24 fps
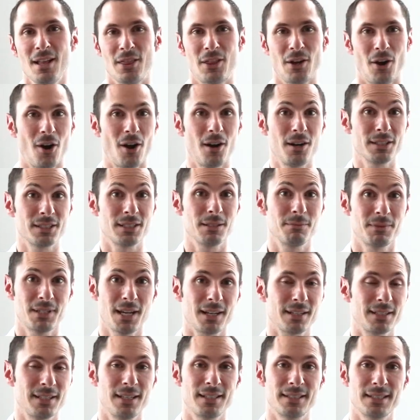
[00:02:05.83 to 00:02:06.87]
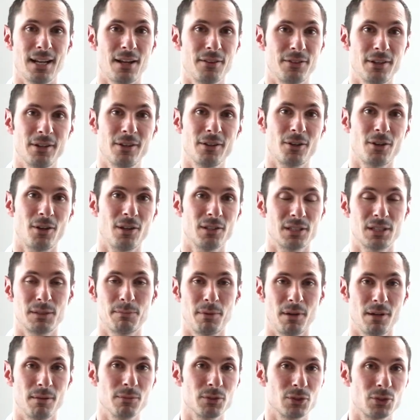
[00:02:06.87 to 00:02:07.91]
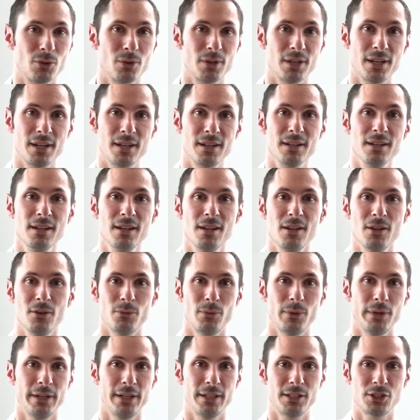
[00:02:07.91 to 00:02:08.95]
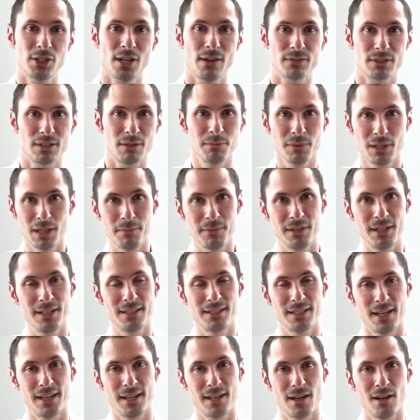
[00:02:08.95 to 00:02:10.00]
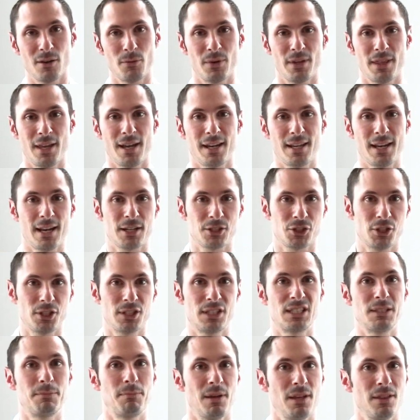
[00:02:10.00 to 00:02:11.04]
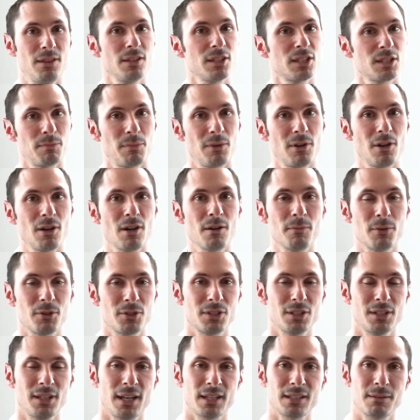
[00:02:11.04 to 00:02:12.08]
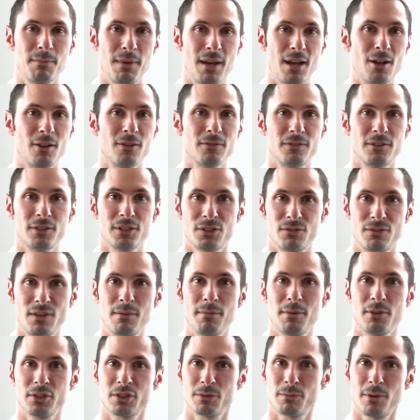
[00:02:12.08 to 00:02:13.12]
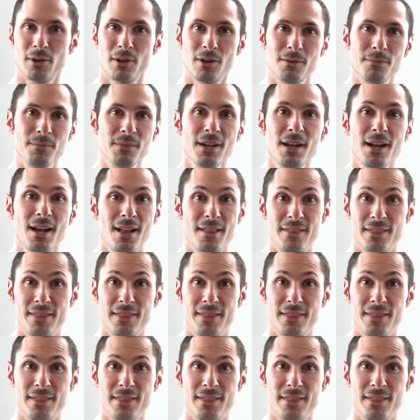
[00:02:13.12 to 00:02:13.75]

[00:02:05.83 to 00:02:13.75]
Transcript: There are some techniques out there called sperm sorting, which have some limited data where they can actually spin the sperm or select male versus female sperm.